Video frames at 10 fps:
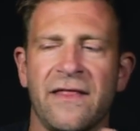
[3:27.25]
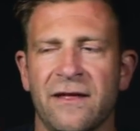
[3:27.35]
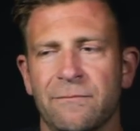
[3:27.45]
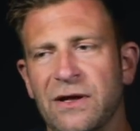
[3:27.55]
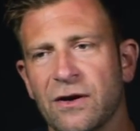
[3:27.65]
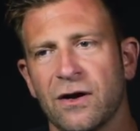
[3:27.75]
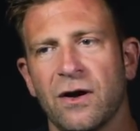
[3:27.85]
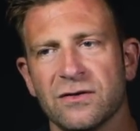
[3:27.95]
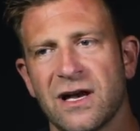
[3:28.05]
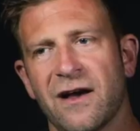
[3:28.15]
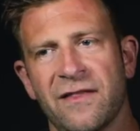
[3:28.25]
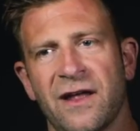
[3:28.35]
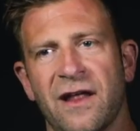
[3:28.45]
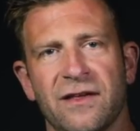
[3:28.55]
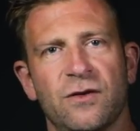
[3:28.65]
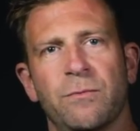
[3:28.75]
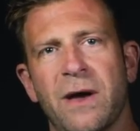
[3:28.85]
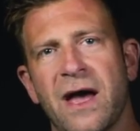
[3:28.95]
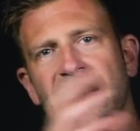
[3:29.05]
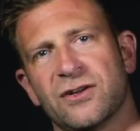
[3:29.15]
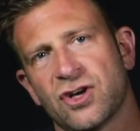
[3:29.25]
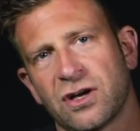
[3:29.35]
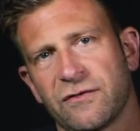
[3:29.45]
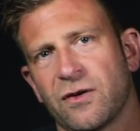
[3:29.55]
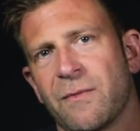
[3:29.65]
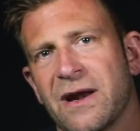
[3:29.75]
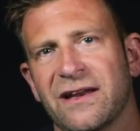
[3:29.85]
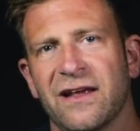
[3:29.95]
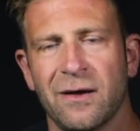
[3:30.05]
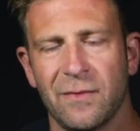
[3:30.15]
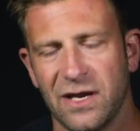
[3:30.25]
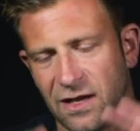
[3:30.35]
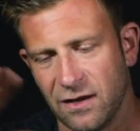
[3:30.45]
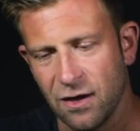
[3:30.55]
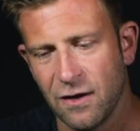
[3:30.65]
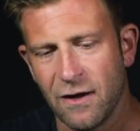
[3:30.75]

and then Peter goes out, and then I think you pay a chunk of your money to him, and he